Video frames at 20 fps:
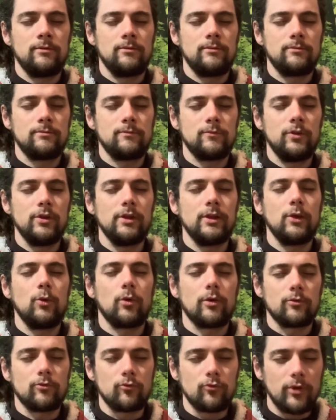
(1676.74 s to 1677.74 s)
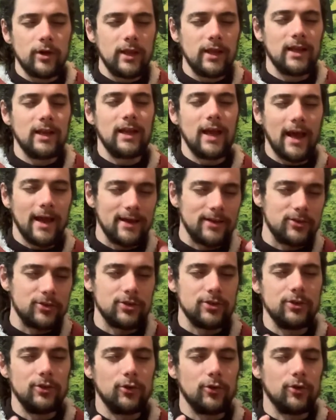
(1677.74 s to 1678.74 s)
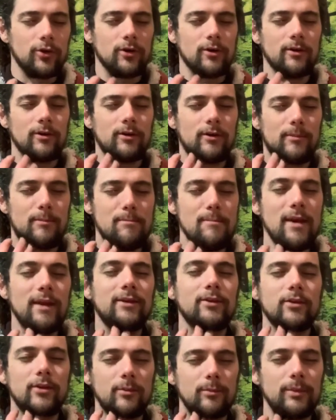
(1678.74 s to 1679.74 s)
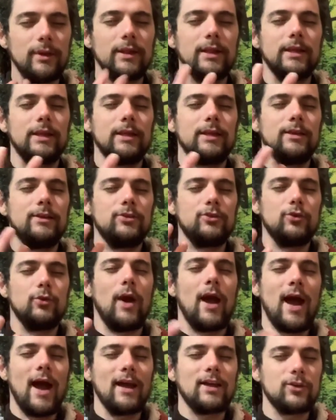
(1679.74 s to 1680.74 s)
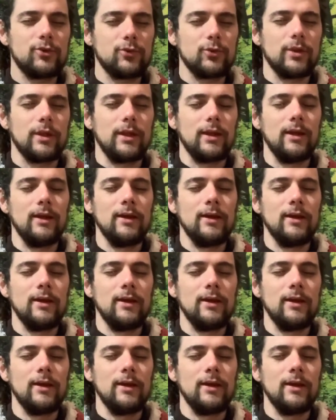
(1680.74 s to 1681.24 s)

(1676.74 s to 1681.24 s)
Really, you want to re-engage your mental ability to actually